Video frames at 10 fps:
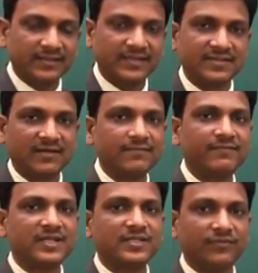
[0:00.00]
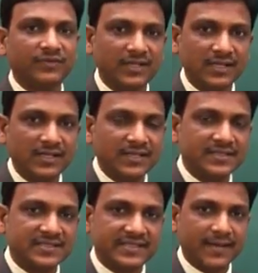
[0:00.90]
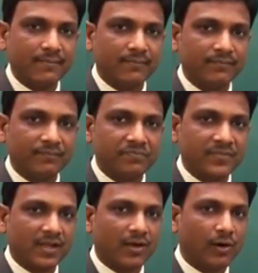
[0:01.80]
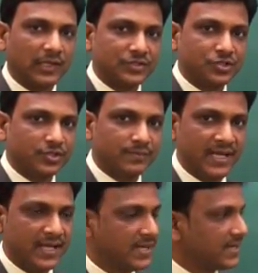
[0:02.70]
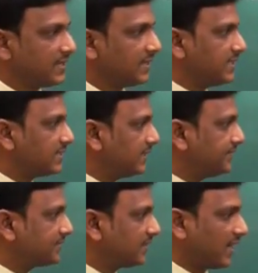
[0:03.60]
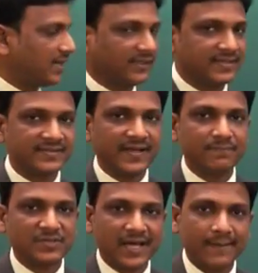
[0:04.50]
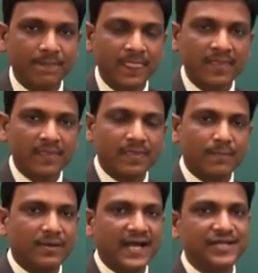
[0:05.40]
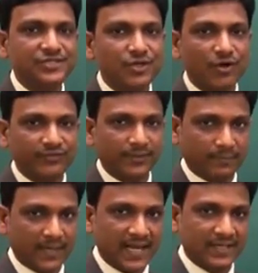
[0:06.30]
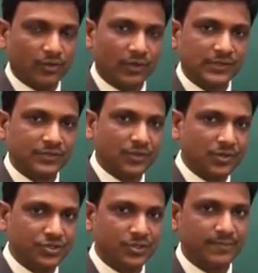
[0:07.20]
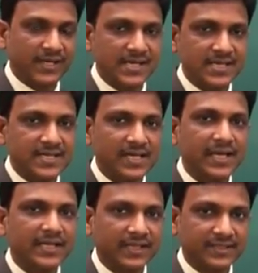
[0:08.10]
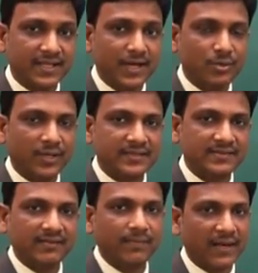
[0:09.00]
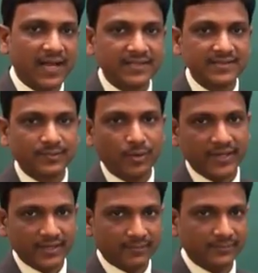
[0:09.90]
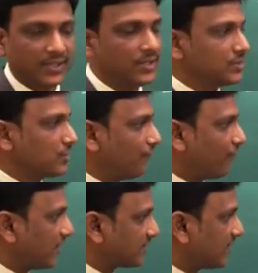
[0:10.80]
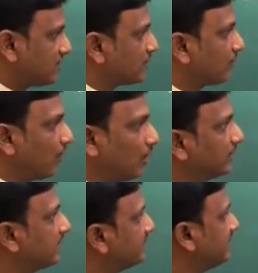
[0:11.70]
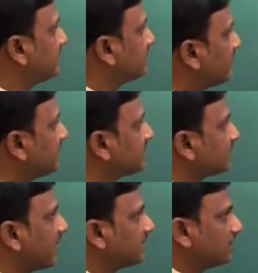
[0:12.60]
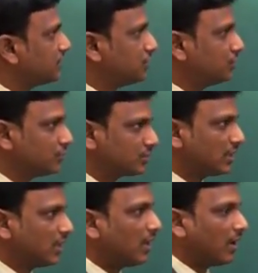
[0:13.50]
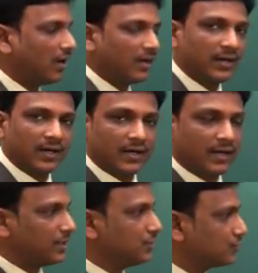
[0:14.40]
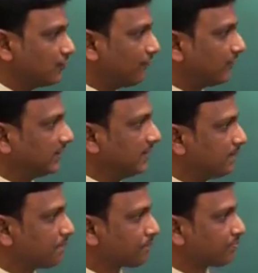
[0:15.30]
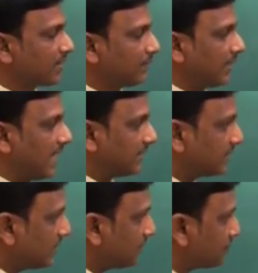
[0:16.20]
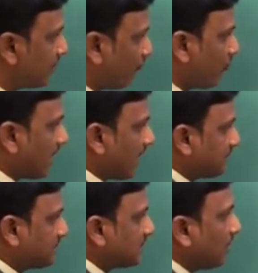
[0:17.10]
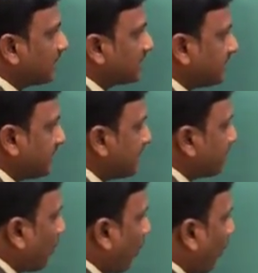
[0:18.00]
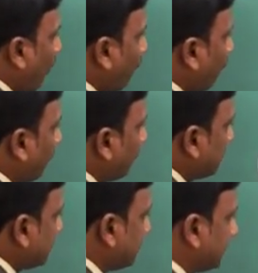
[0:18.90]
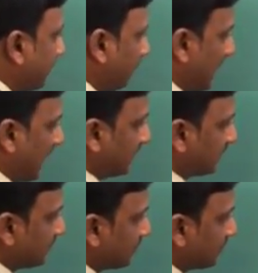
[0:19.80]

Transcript: the circumference of the stem also should be increased and at the same time the branching of the plant also should be increased. Then you can say the plant is growing up. So for such growth, these meristematic tissues are useful for the plant. So if we observe the tip of the plant,